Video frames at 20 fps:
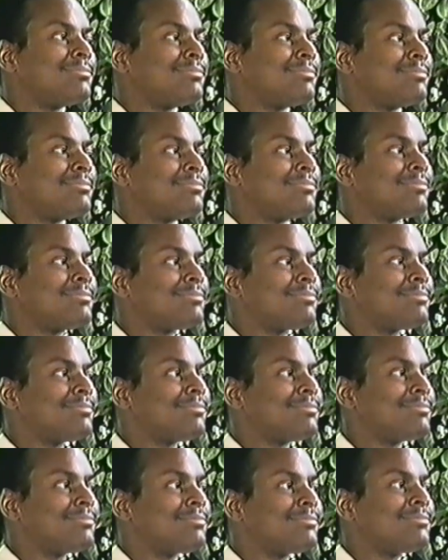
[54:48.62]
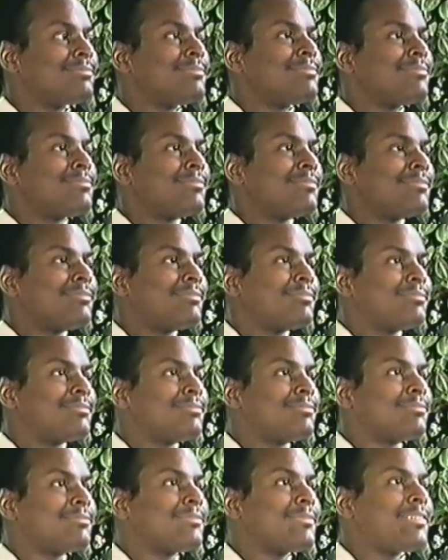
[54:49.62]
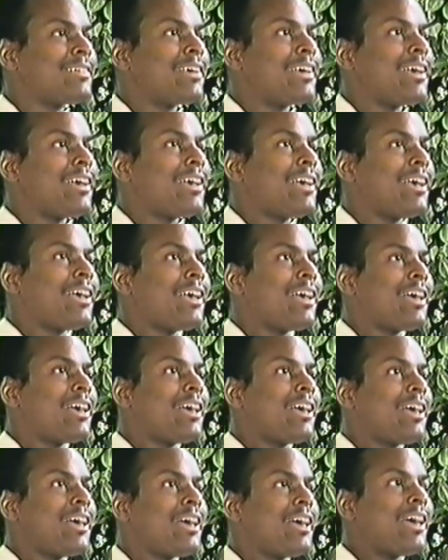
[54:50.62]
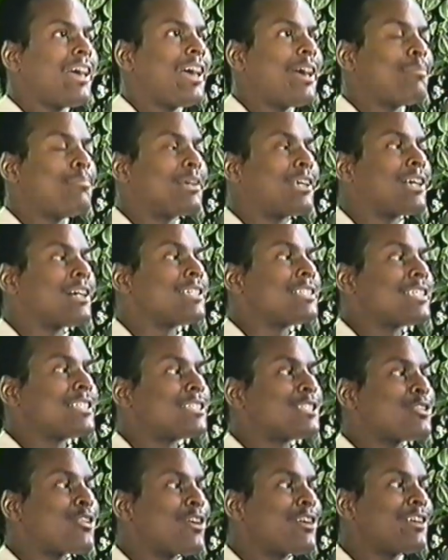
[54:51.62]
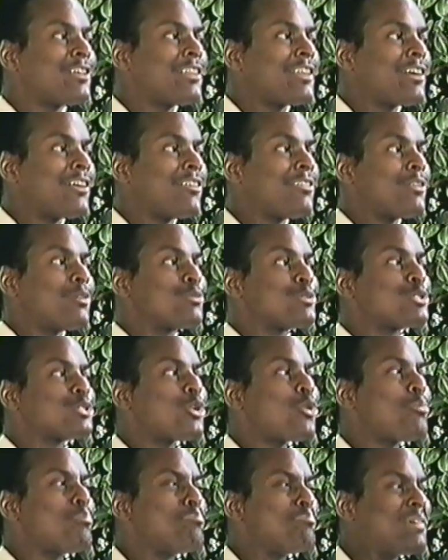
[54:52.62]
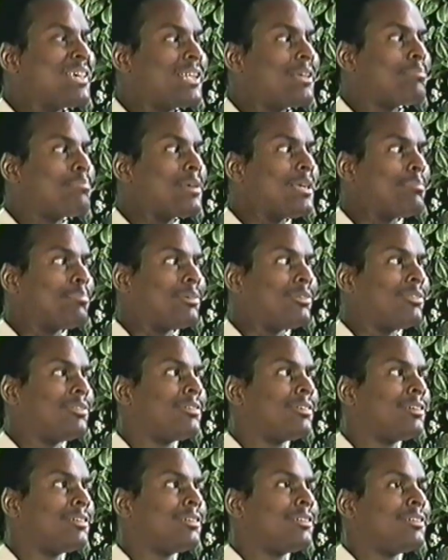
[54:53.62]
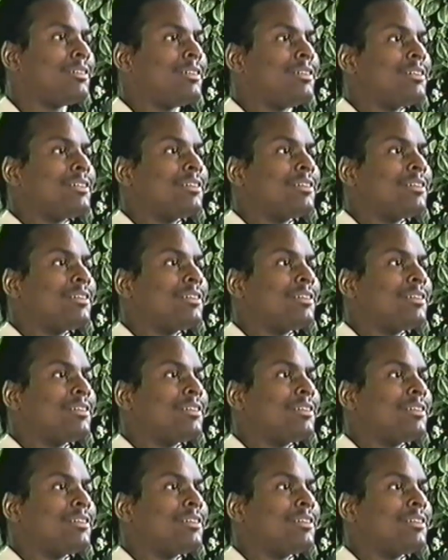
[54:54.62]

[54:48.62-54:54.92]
I, I think the re why, and why was that interesting? Uh, and because it started there, and there were so many people. Exactly.